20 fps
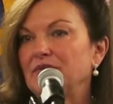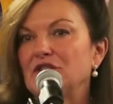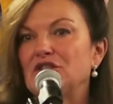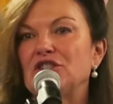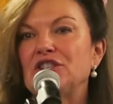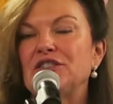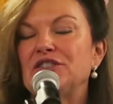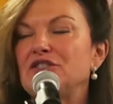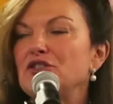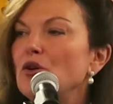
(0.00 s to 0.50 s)

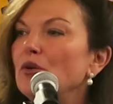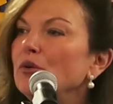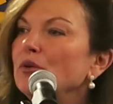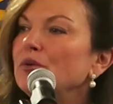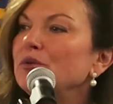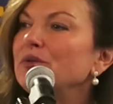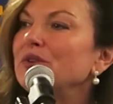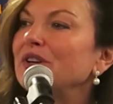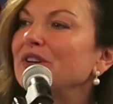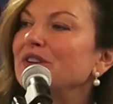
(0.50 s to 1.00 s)

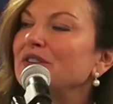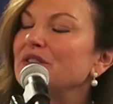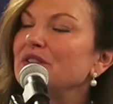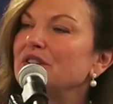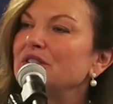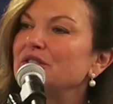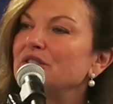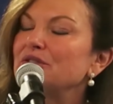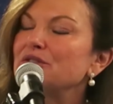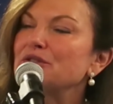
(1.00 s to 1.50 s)

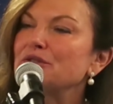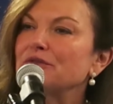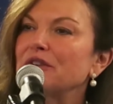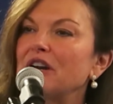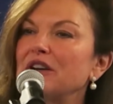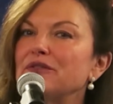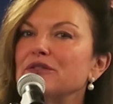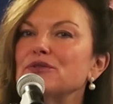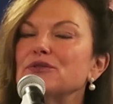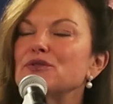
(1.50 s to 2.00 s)
The
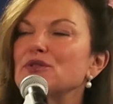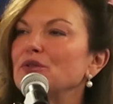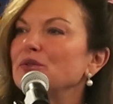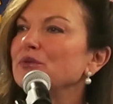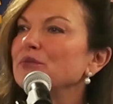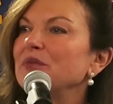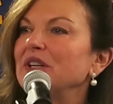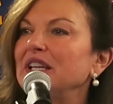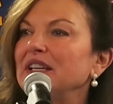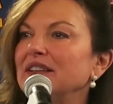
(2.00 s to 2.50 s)
survivors
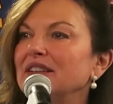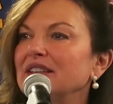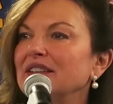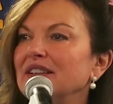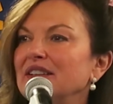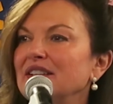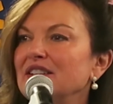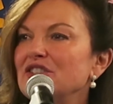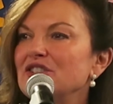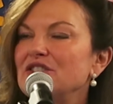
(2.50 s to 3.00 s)
told me,
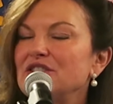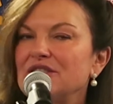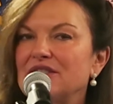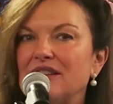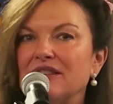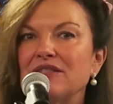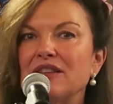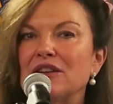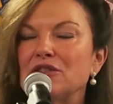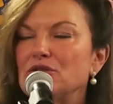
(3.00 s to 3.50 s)
she
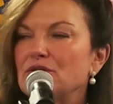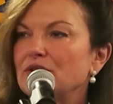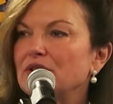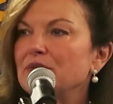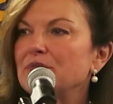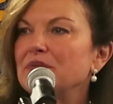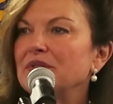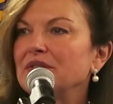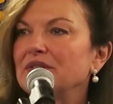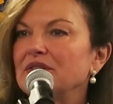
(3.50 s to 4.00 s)
said that
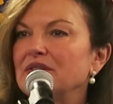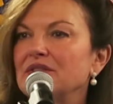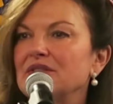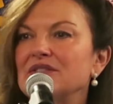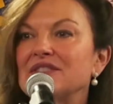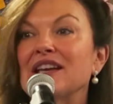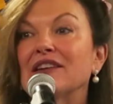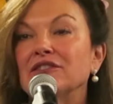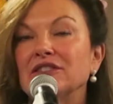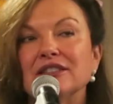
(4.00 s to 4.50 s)
trip
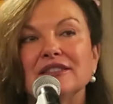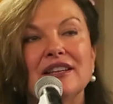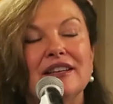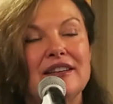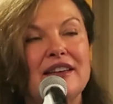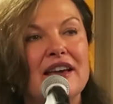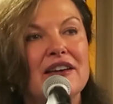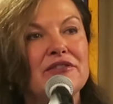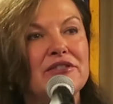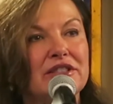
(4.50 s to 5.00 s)
sounded
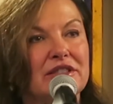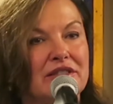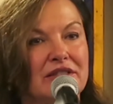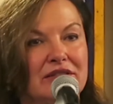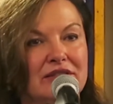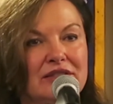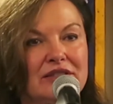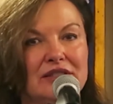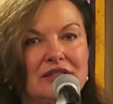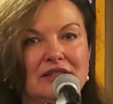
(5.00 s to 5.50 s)
like
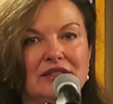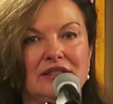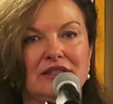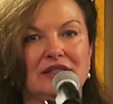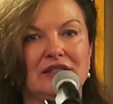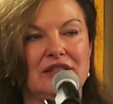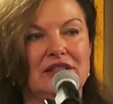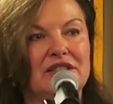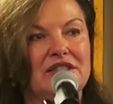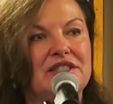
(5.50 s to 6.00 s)
heaven.
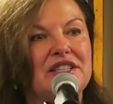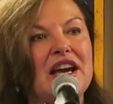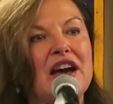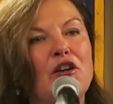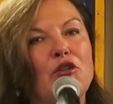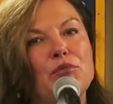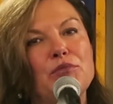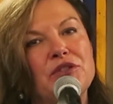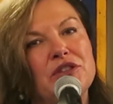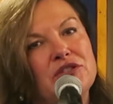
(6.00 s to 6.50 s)
To
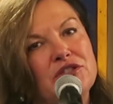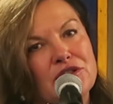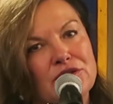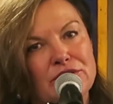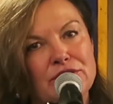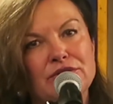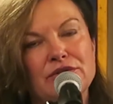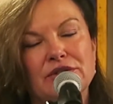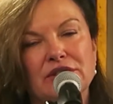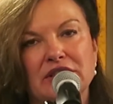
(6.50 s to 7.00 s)
help the
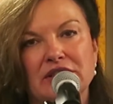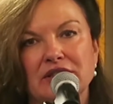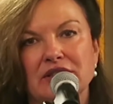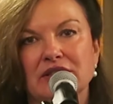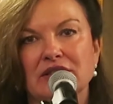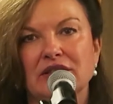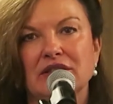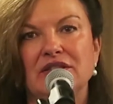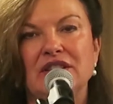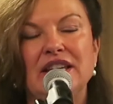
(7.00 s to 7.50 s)

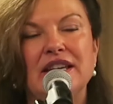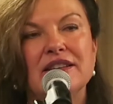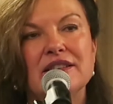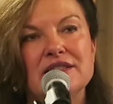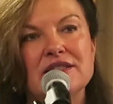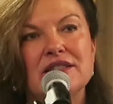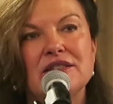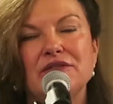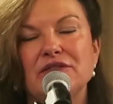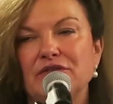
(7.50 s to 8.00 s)
children, the
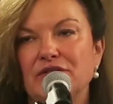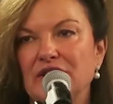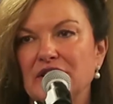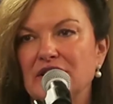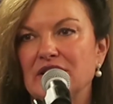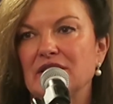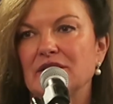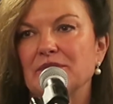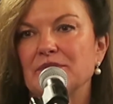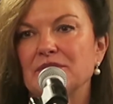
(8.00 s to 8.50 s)
innocent
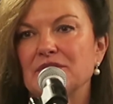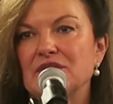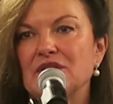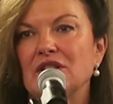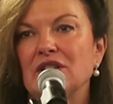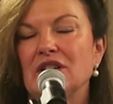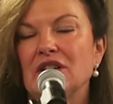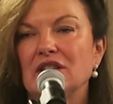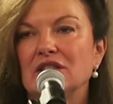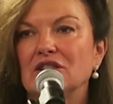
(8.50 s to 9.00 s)

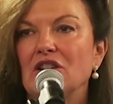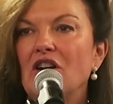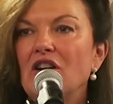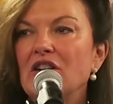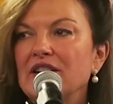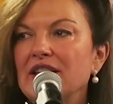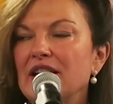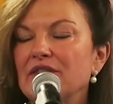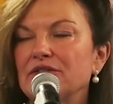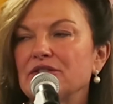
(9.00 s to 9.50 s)
victims,
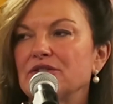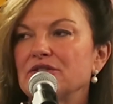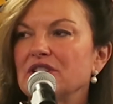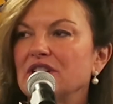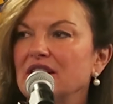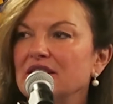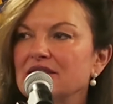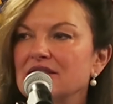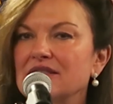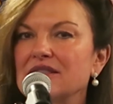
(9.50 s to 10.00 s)
long after the
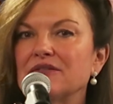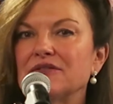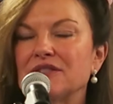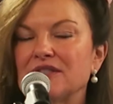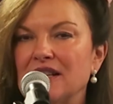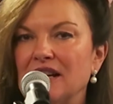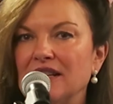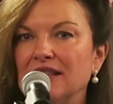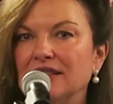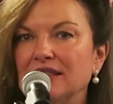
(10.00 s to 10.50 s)
guns have
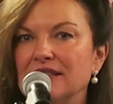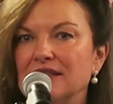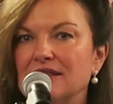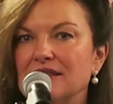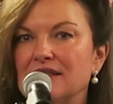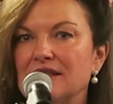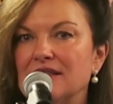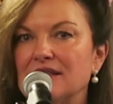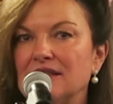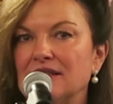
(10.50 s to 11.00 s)

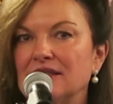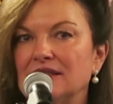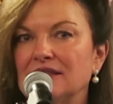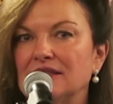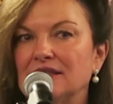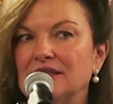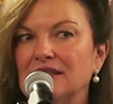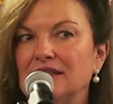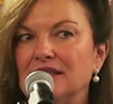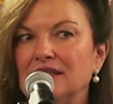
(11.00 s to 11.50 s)
silenced.
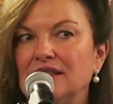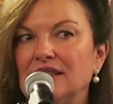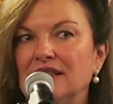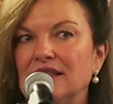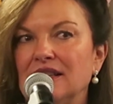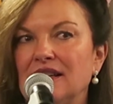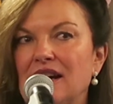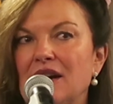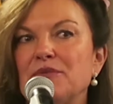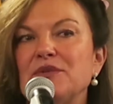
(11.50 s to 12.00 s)

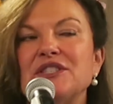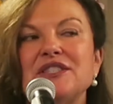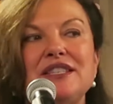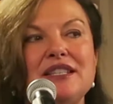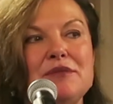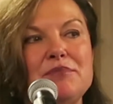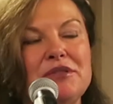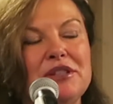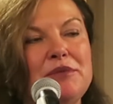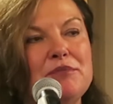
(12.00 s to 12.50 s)
I was
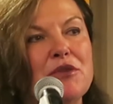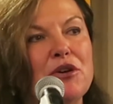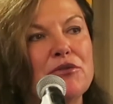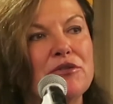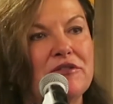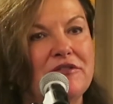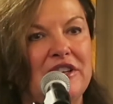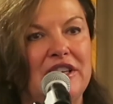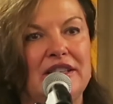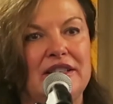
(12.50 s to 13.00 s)
deeply
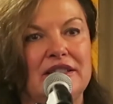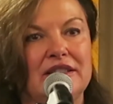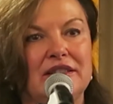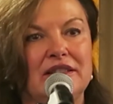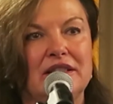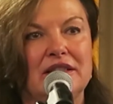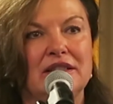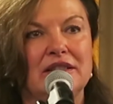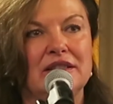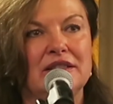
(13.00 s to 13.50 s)

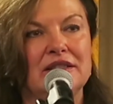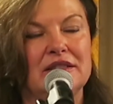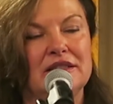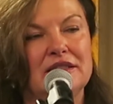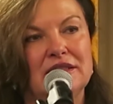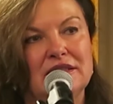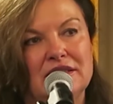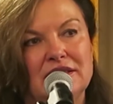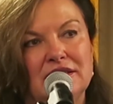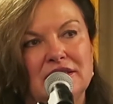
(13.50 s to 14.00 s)
motivated
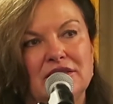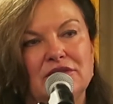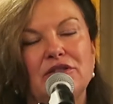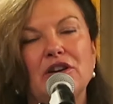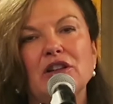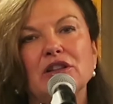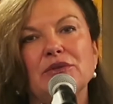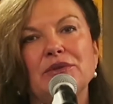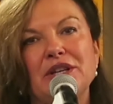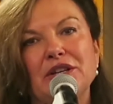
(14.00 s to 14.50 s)

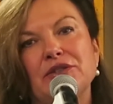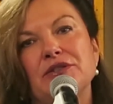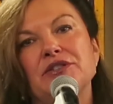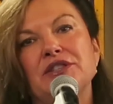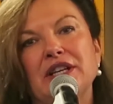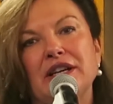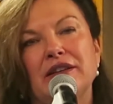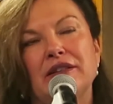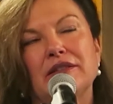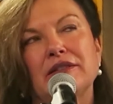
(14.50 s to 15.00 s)
following her
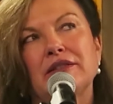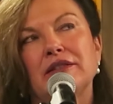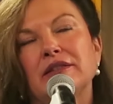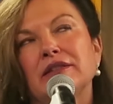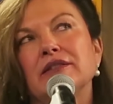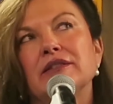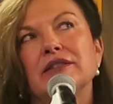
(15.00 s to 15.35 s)
death.